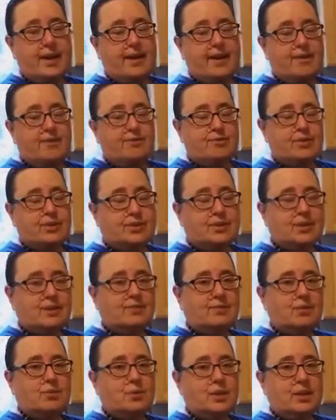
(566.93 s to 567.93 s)
Every day
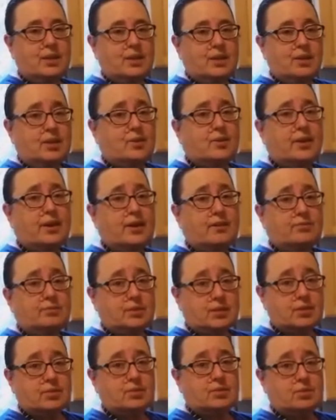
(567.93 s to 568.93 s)
of the week, you have
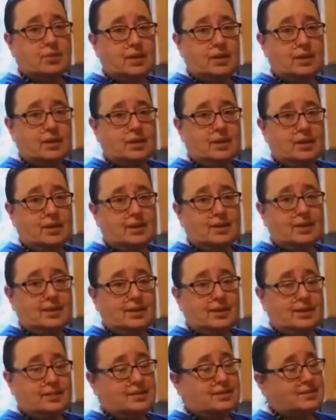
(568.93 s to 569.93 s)
lunch ready.
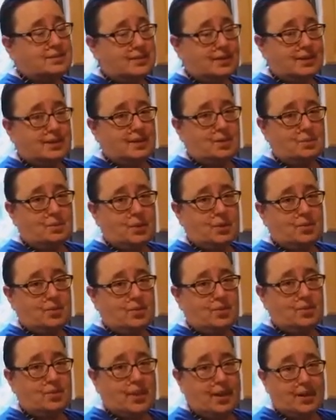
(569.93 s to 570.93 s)
It doesn't get any better
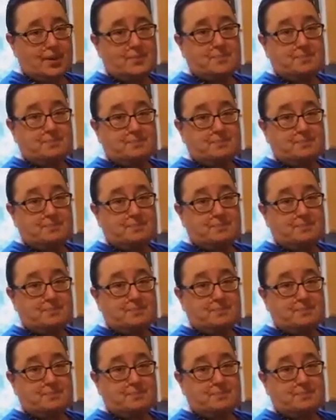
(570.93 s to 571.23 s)
than that.